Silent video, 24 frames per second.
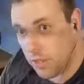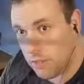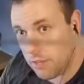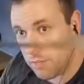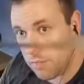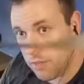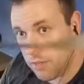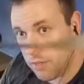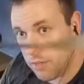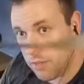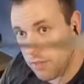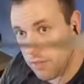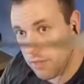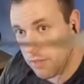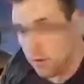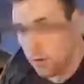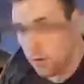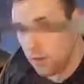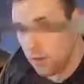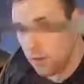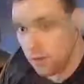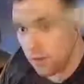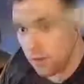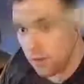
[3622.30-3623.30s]
but if
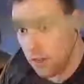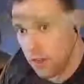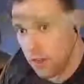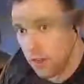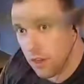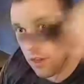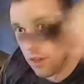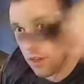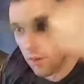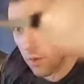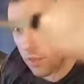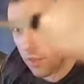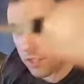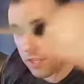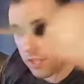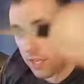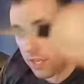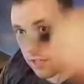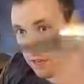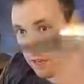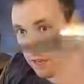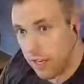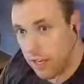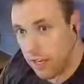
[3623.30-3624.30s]
you watch kind
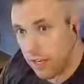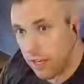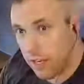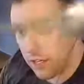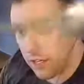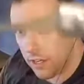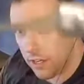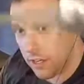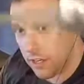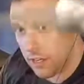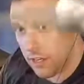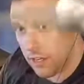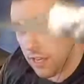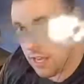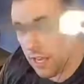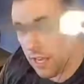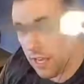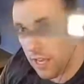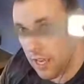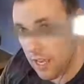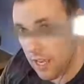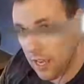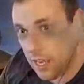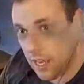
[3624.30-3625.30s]
of right here,
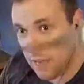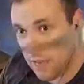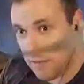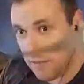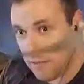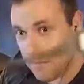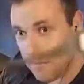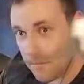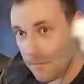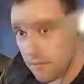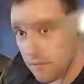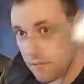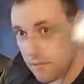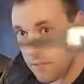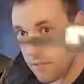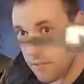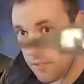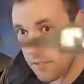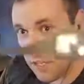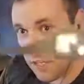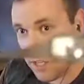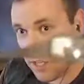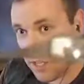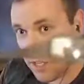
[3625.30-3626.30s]
when
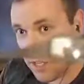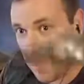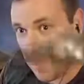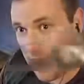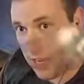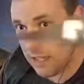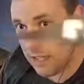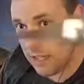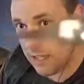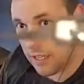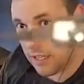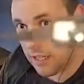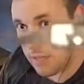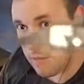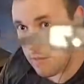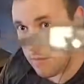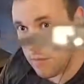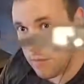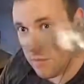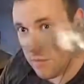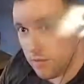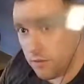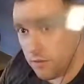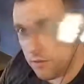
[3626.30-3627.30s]
I do that, it
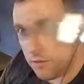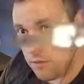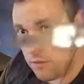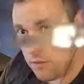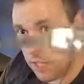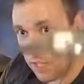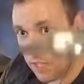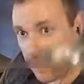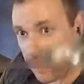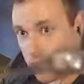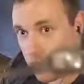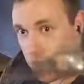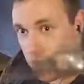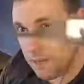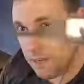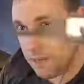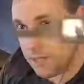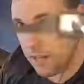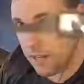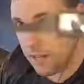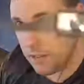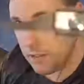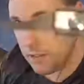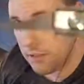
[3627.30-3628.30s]
kind of drops
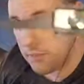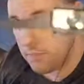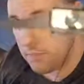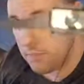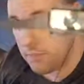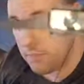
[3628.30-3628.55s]
down and